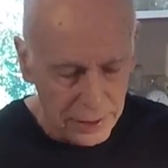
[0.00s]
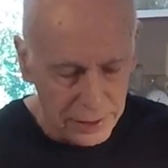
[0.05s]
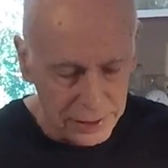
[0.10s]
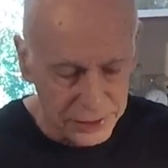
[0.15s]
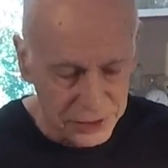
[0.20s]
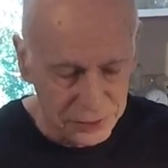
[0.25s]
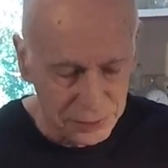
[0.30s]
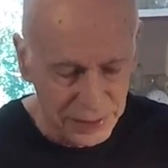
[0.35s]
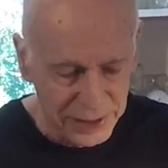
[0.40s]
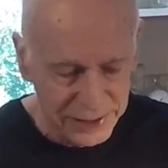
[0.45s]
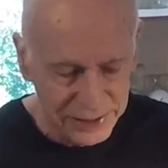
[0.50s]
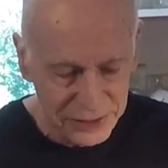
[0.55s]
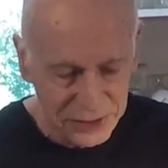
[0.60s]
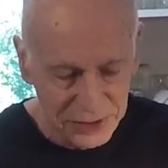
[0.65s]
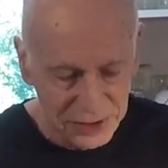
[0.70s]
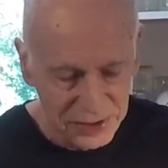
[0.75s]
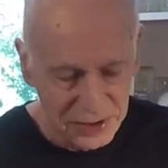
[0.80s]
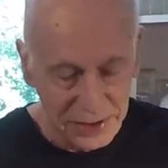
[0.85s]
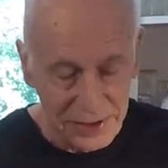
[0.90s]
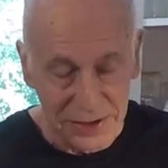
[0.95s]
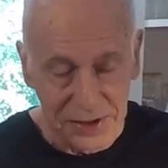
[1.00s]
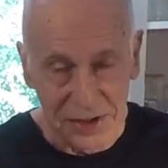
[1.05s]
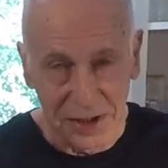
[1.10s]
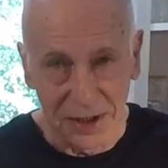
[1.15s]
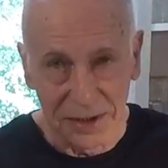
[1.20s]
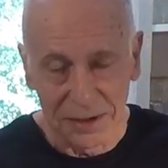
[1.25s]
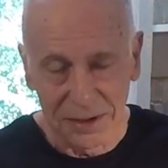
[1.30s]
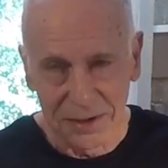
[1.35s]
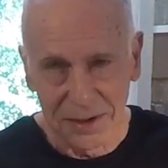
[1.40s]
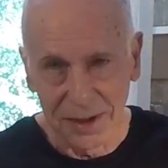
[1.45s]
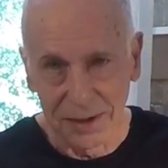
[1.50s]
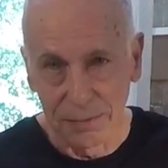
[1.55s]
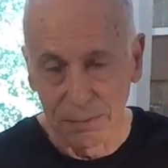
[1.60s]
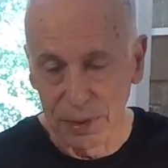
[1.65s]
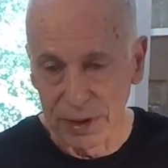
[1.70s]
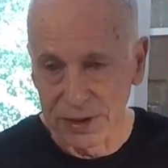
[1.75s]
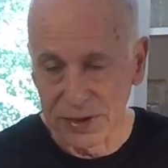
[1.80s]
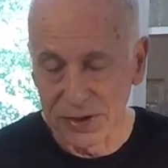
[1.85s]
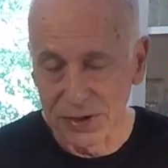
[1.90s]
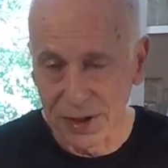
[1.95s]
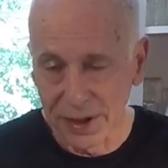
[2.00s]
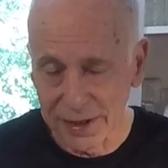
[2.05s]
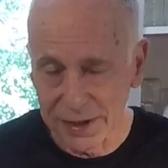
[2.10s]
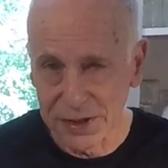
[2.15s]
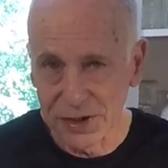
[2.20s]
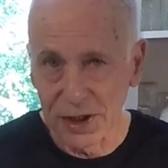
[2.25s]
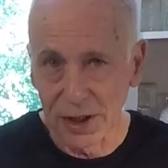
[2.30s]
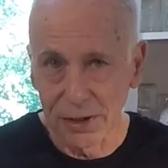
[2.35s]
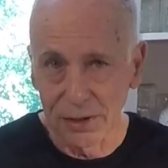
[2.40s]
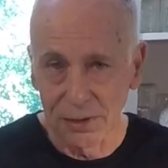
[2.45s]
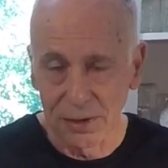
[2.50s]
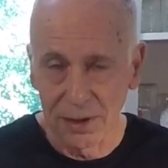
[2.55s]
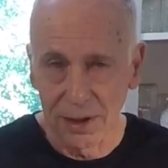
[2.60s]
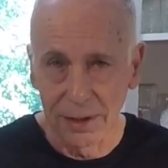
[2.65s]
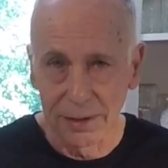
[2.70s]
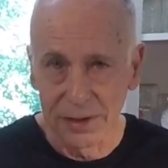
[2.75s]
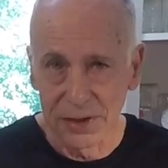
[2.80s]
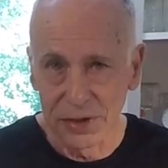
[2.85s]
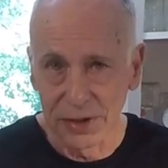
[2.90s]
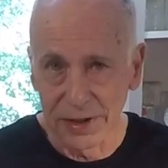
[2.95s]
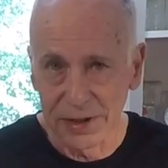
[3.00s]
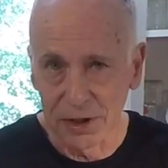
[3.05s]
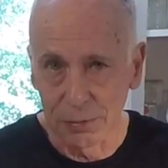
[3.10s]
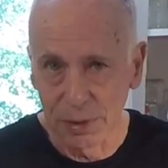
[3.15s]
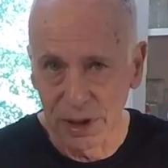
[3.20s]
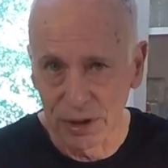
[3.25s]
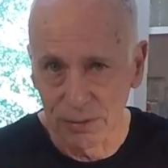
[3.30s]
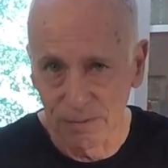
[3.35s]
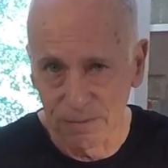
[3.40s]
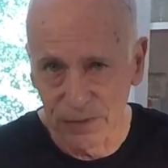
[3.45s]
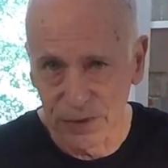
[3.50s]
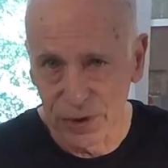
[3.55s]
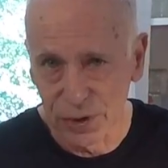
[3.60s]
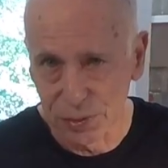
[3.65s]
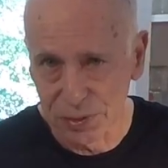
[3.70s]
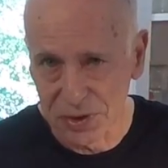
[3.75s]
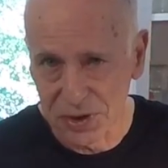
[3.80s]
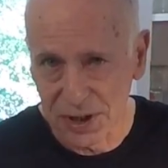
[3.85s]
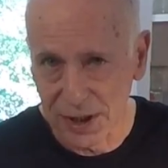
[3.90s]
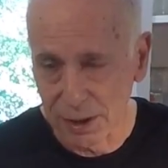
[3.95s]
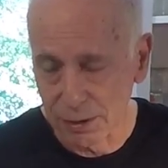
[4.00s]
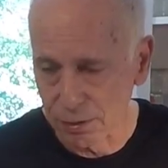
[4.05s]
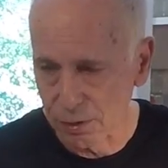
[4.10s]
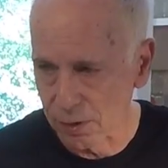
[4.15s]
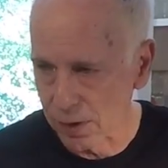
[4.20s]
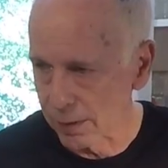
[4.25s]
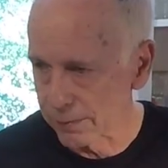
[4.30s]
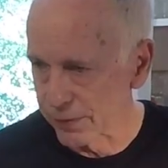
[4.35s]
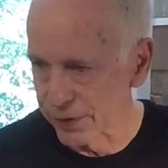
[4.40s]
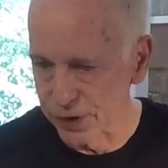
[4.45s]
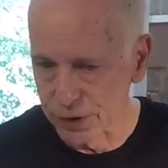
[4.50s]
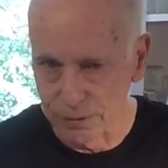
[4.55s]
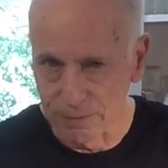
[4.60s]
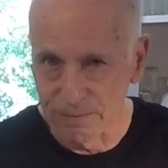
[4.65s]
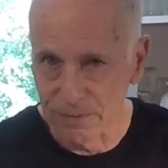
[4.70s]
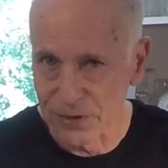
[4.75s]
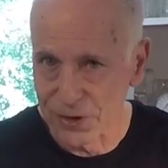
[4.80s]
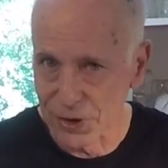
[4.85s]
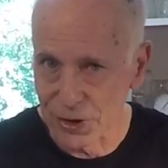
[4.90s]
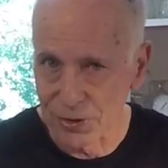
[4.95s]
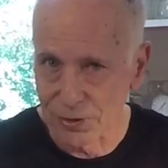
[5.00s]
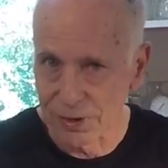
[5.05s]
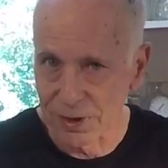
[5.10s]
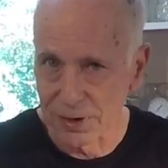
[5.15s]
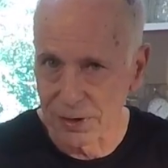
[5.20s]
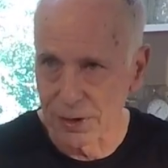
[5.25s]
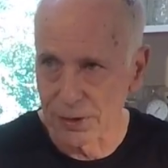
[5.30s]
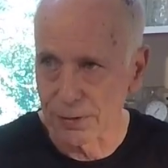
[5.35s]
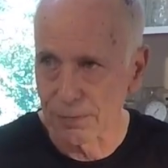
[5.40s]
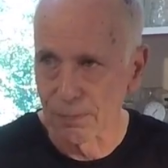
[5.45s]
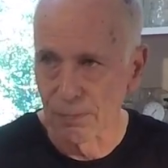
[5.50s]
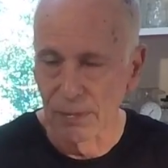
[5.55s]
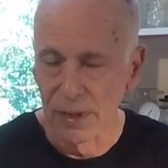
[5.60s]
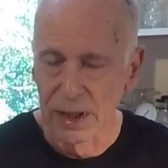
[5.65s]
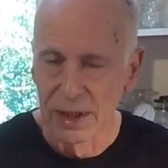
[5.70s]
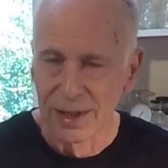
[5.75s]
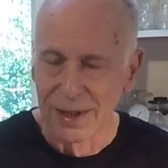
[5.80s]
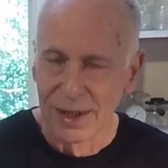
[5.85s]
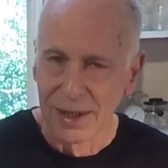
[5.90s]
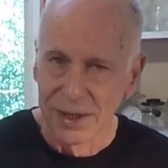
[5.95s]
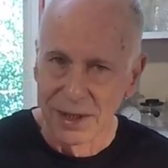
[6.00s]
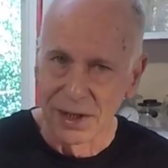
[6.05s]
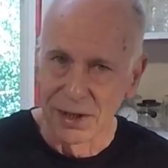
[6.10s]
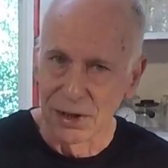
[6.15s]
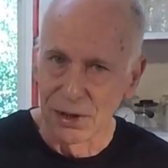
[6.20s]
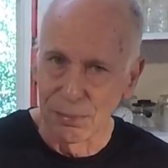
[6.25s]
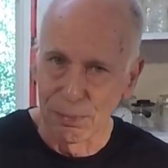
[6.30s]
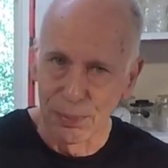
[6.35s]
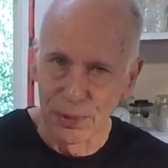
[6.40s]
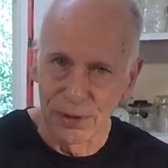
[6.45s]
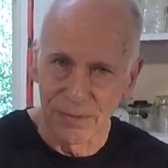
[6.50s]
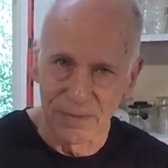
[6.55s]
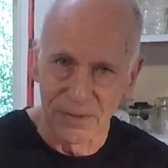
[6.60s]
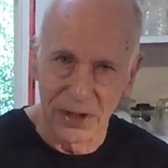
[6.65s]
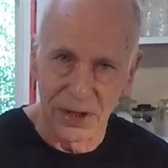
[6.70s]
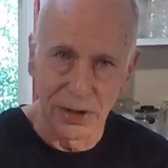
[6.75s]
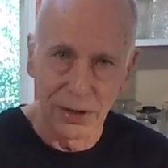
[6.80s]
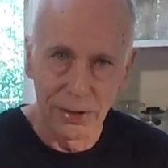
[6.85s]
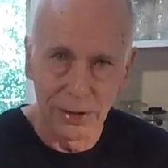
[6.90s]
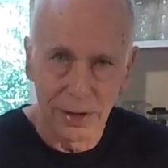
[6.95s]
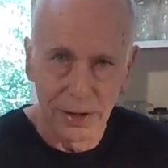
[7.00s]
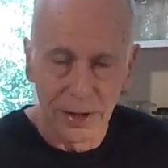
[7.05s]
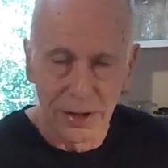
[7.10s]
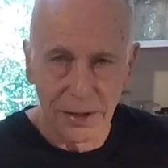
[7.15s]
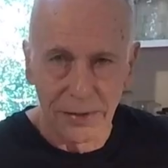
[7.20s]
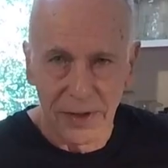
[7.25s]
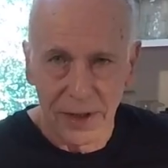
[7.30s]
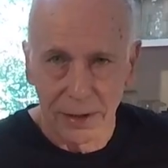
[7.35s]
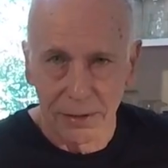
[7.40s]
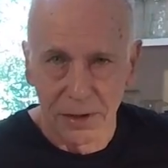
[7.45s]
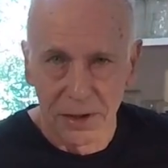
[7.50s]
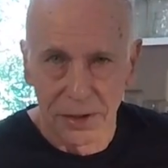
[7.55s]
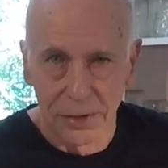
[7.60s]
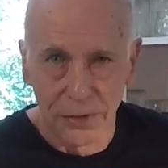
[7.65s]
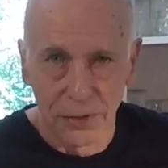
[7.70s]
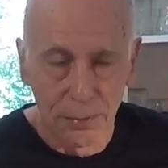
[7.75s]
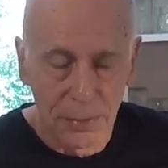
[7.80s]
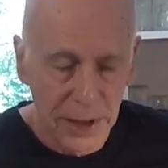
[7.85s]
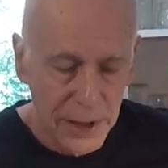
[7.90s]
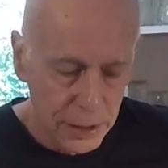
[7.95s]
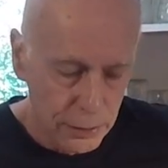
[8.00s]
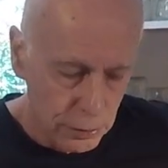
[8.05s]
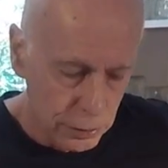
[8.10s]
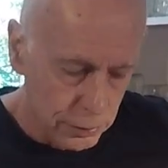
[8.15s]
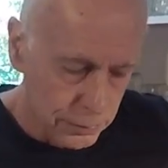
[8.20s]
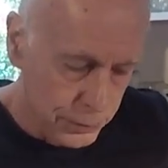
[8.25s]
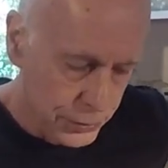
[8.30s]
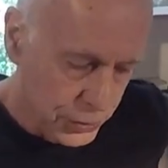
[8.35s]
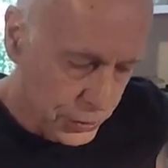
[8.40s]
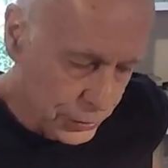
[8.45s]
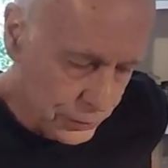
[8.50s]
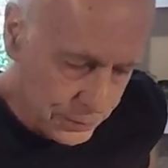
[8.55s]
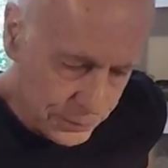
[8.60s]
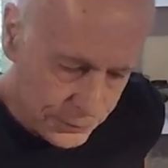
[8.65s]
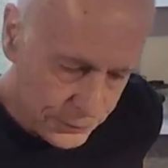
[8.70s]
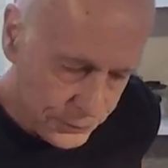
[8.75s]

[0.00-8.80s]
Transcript: It smells just like sauerkraut, but it's not a sauerkraut. It's not to be confused with sauerkraut. There's no vinegar in here. You don't put vinegar in here. That'll kill the microbes.